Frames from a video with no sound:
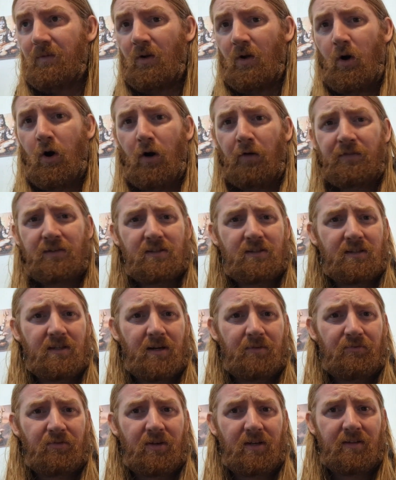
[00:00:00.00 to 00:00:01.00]
obviously
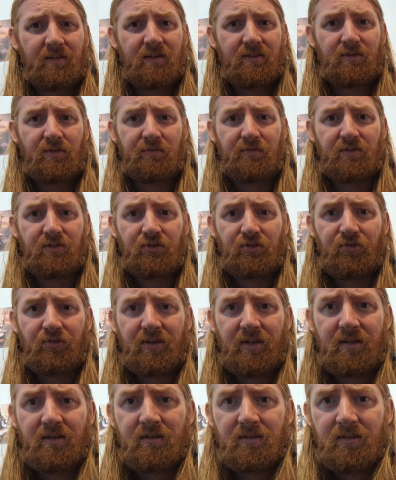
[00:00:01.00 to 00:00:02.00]
I'm reading this off a
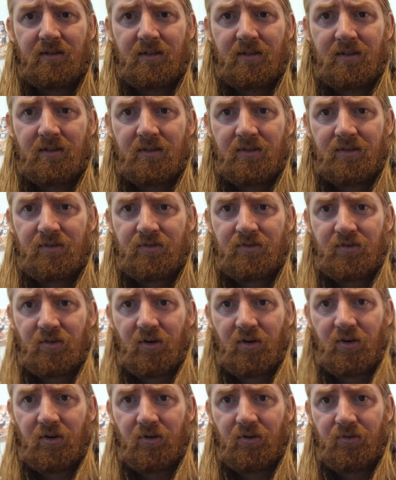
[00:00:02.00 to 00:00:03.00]
screen,
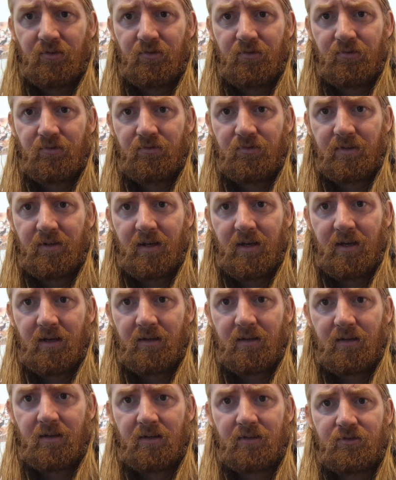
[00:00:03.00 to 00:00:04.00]
so yeah,
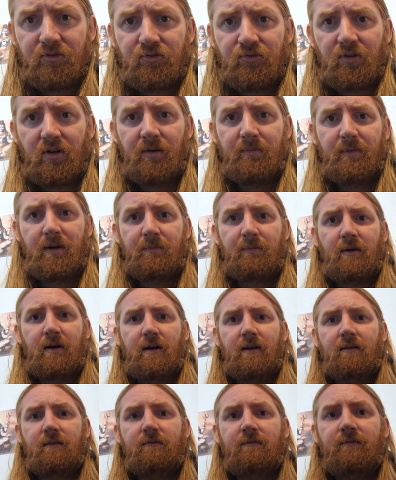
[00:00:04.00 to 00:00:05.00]
I shall try and make
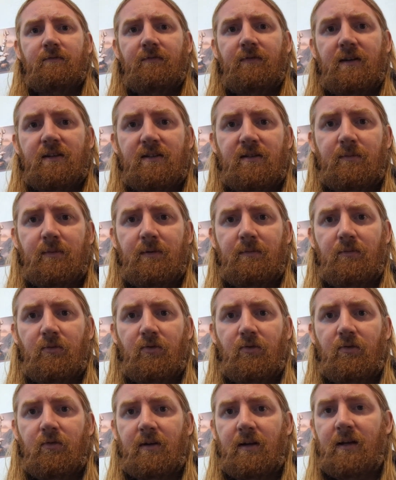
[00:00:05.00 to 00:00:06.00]
my face a bit
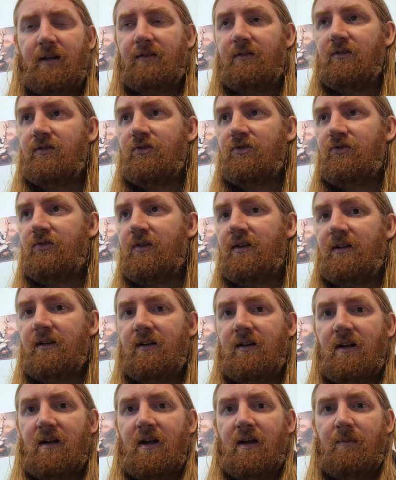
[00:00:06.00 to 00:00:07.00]
more in the screen,
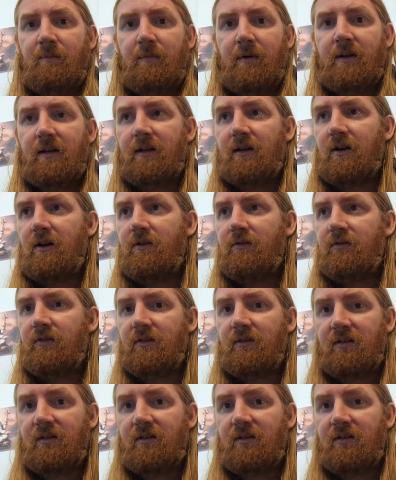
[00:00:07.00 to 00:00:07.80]
bending over